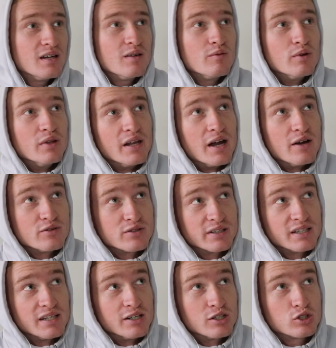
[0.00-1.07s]
but then I was
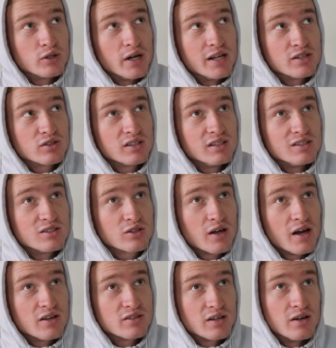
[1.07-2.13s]
like in a trance looking at these
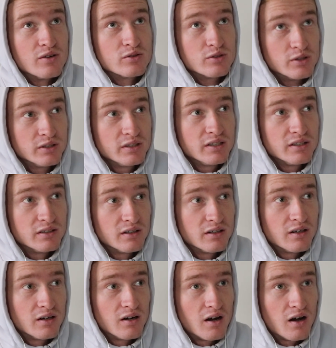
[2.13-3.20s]
clouds, and I was really,
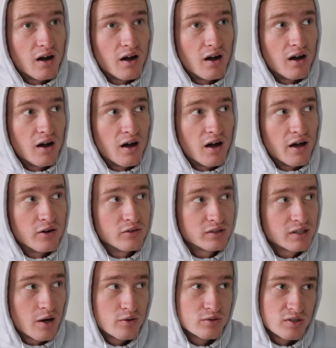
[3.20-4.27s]
I don't
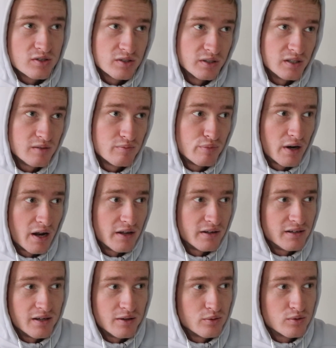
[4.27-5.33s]
think I was asleep,
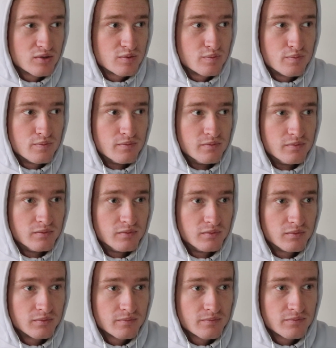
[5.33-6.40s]
but it was
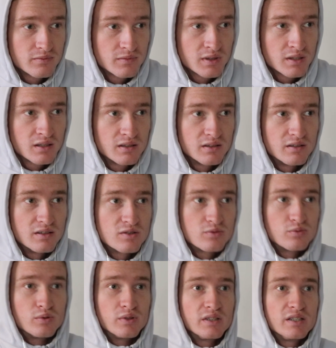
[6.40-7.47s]
this
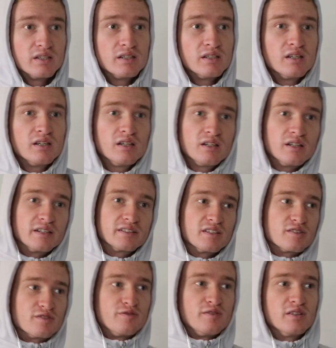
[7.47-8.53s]
really like
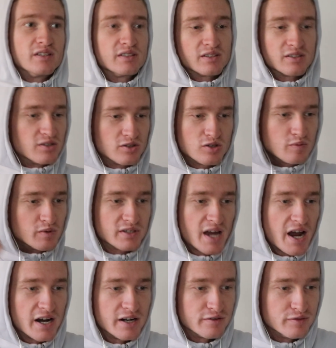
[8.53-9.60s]
this feeling, this super
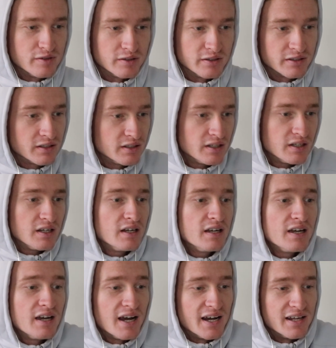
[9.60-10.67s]
tired feeling,
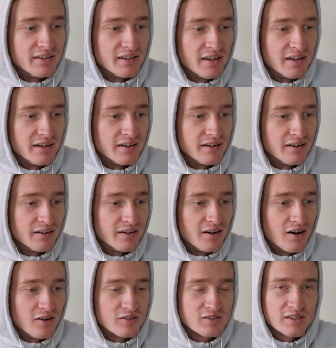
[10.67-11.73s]
And then
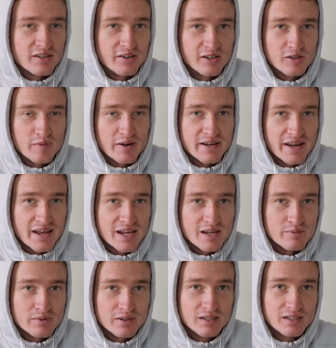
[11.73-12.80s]
all of a sudden I heard my
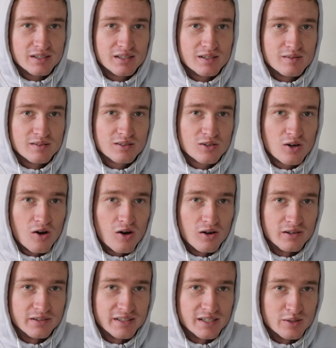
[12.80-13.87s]
name
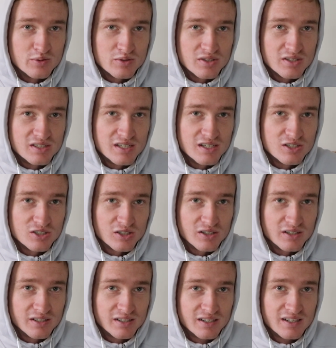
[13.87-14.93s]
called, and it was the teacher.